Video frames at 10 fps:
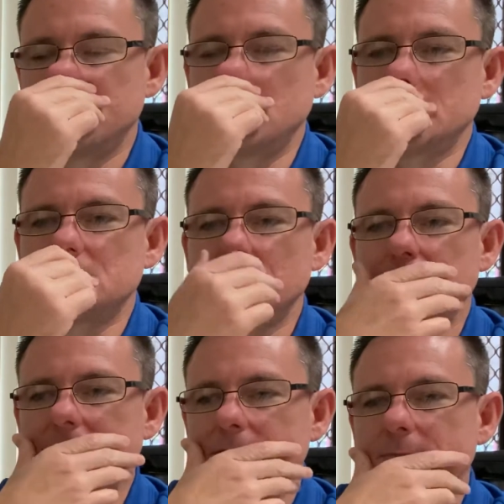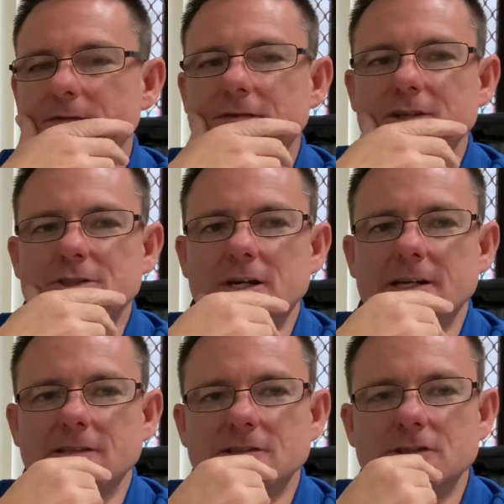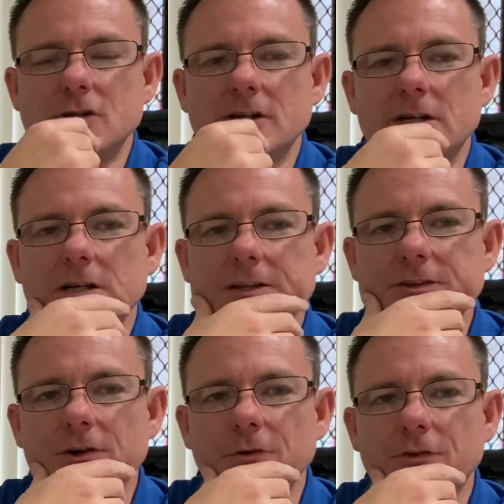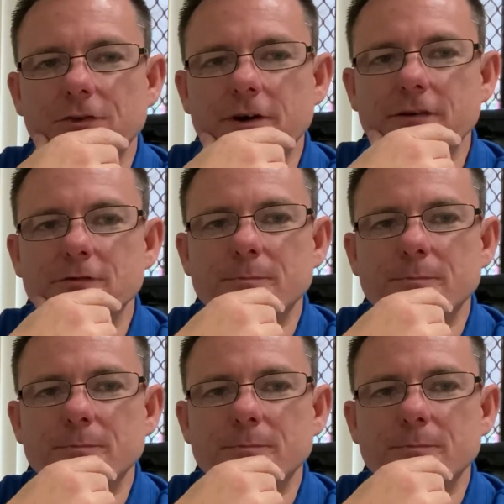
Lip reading: which would have been a bit frustrating to try and collect the whole three of them,